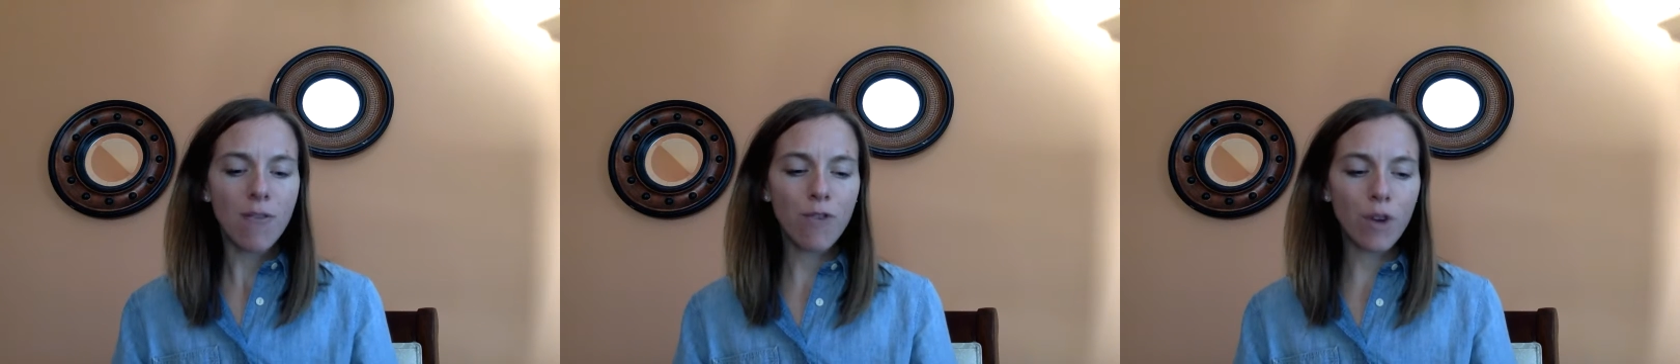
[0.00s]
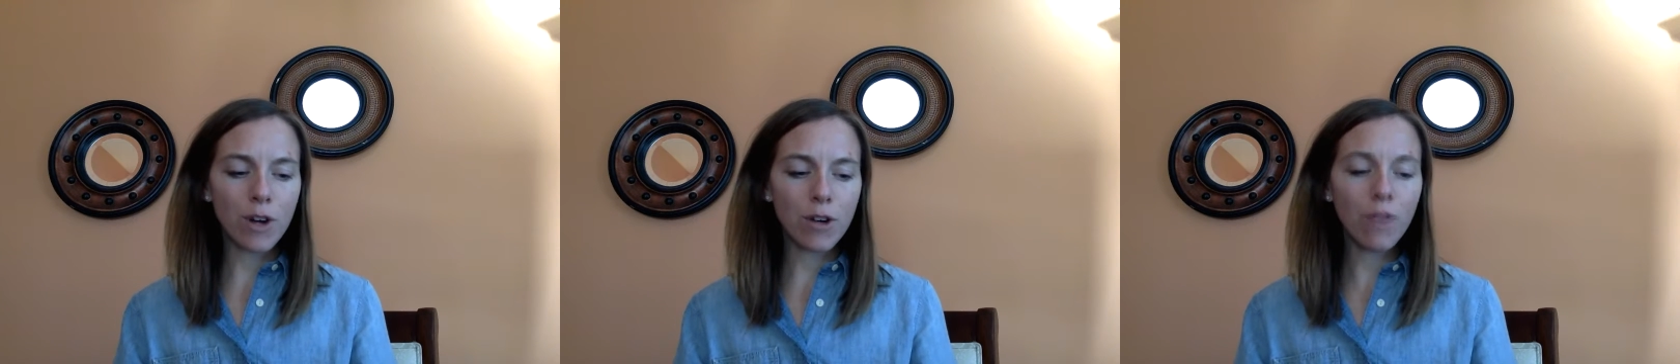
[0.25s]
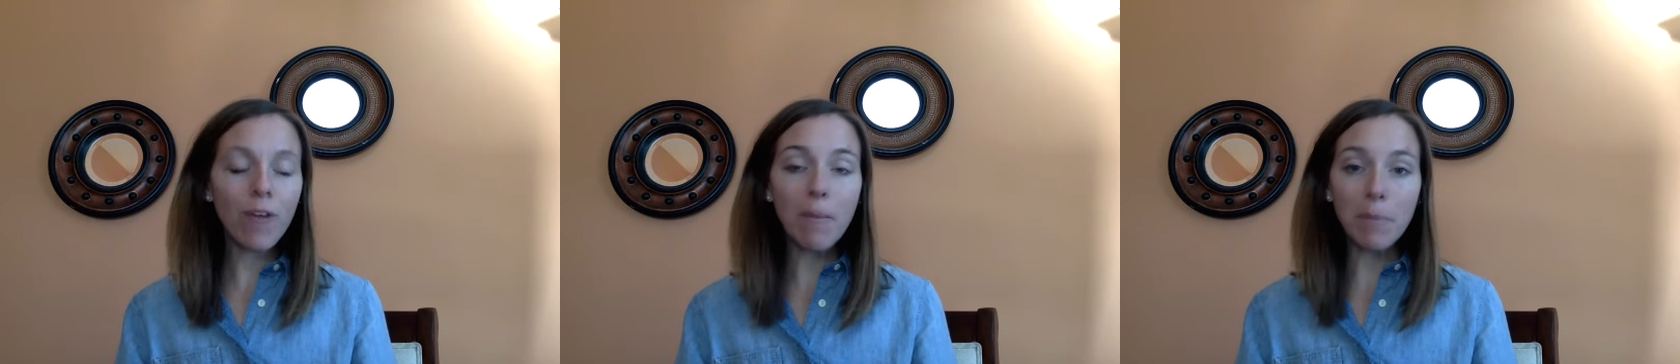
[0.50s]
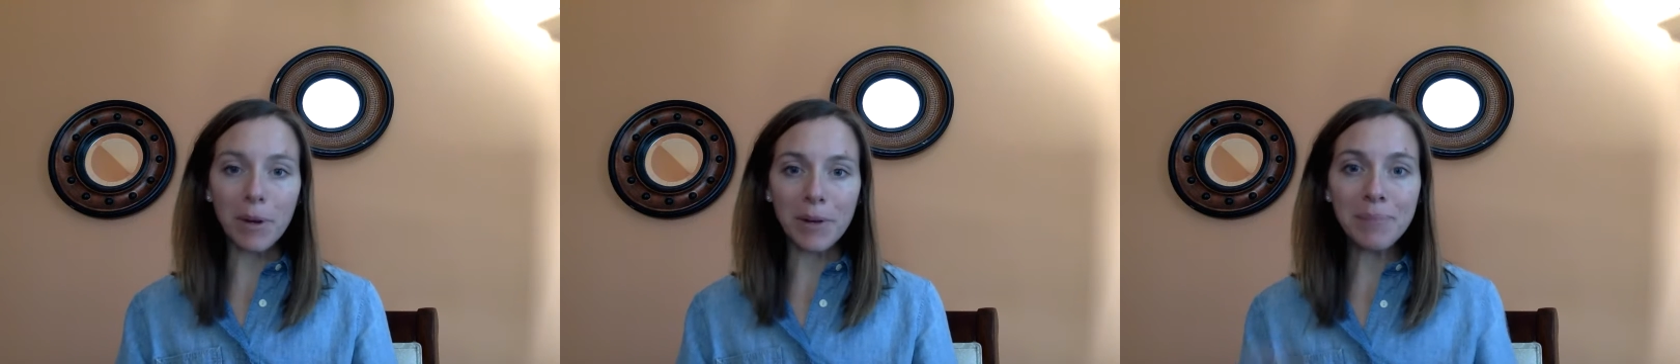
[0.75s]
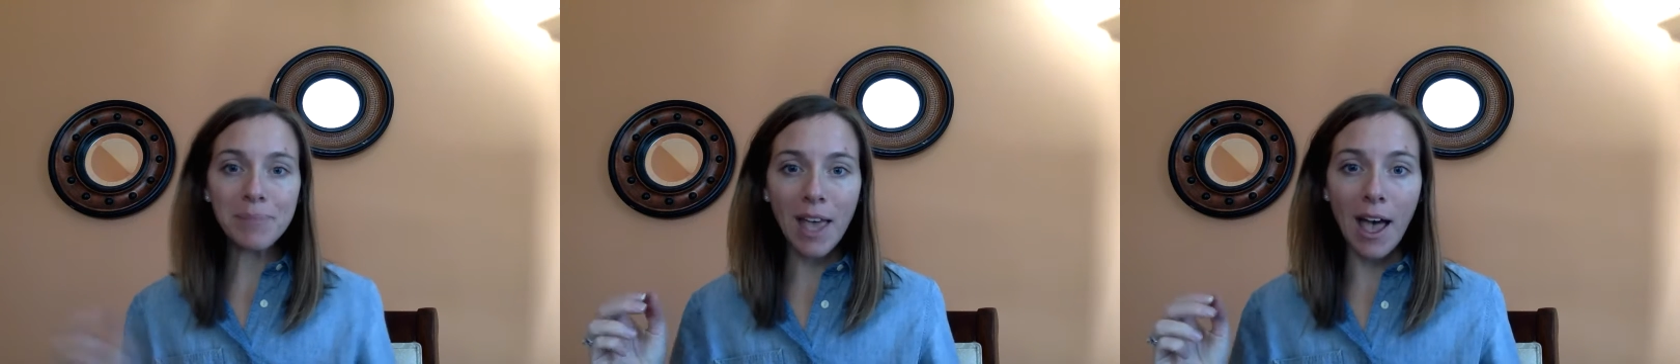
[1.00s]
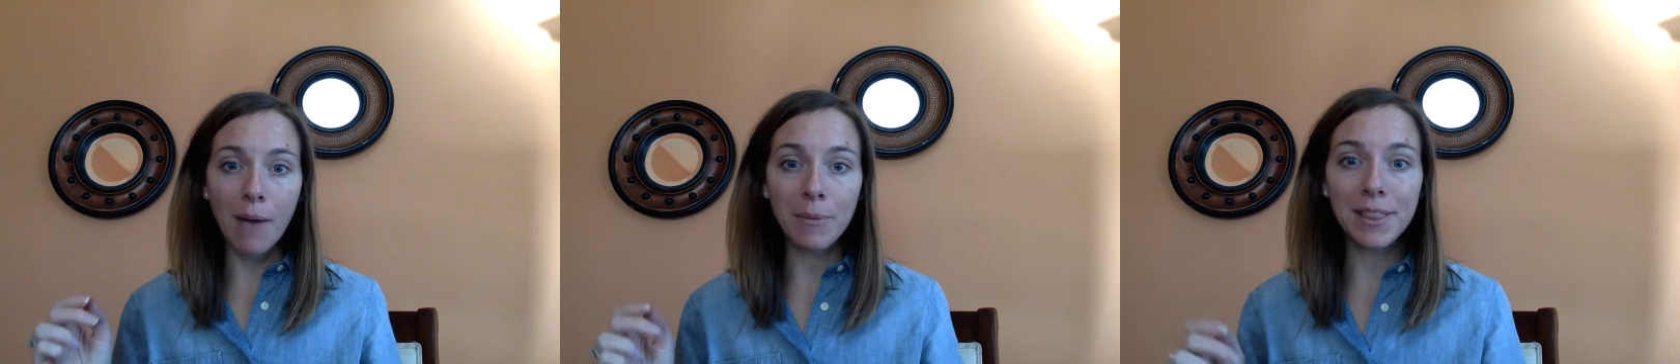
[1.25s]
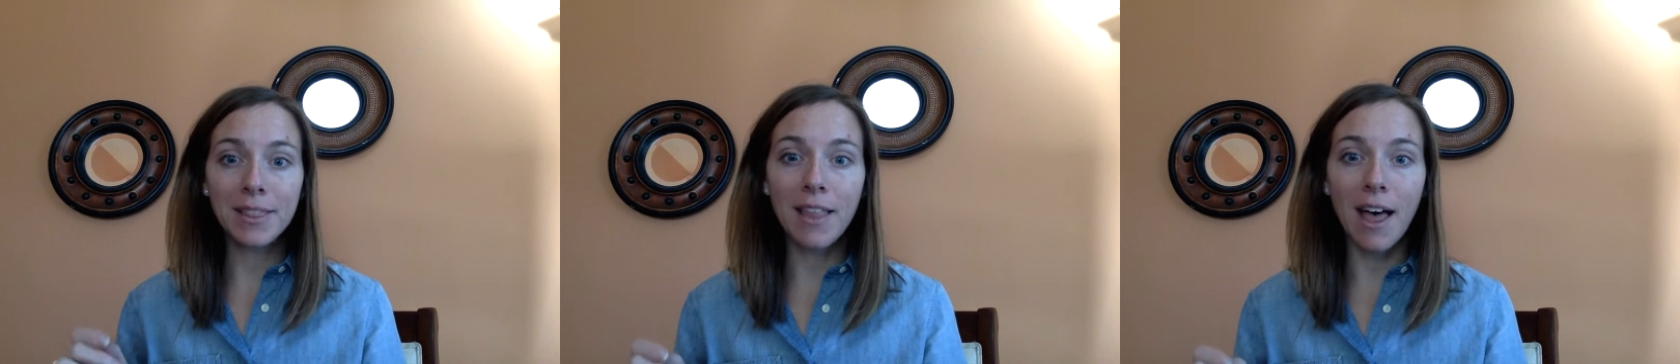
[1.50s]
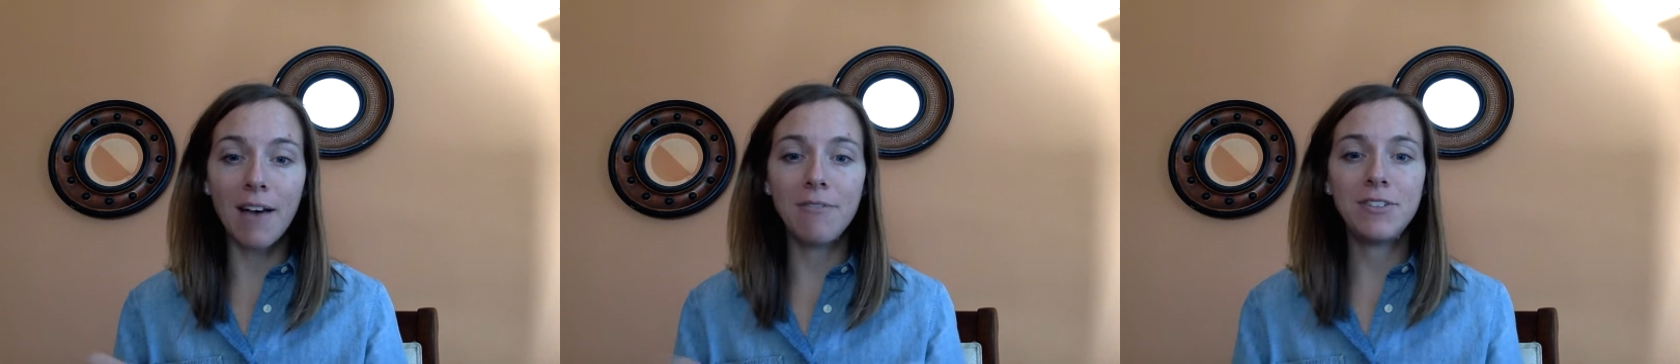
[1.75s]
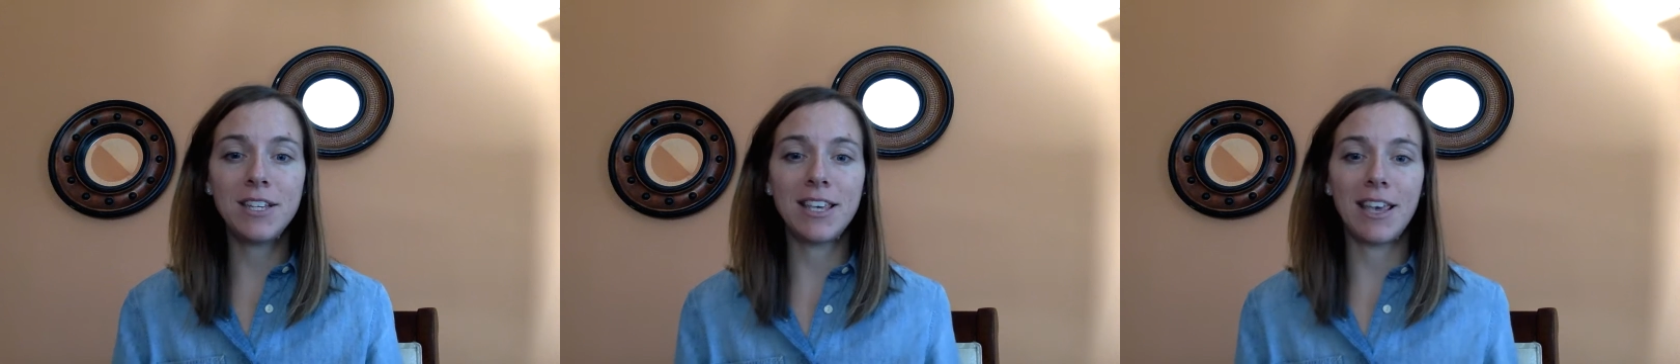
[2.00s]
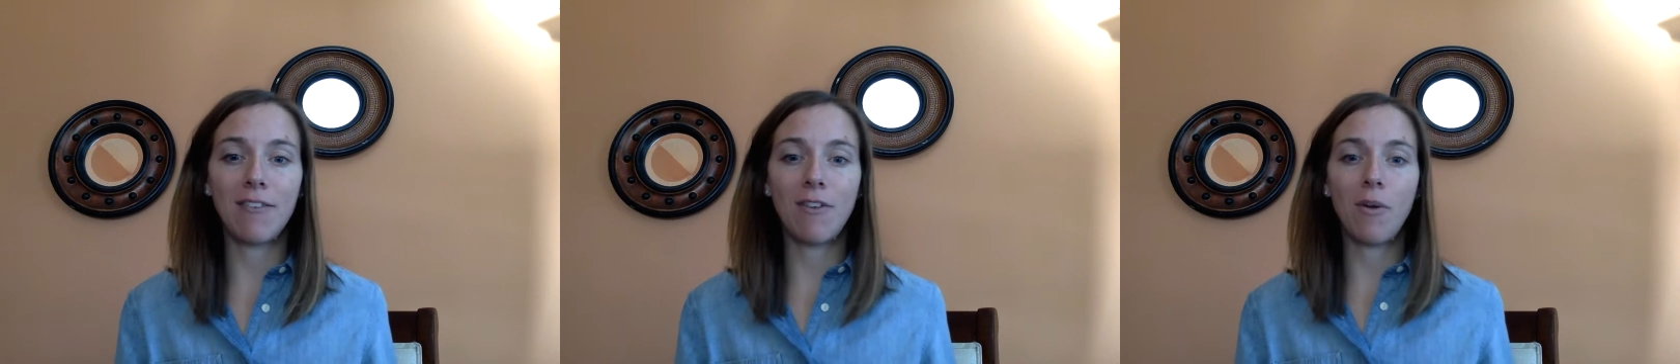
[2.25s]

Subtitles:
For November, I would love to give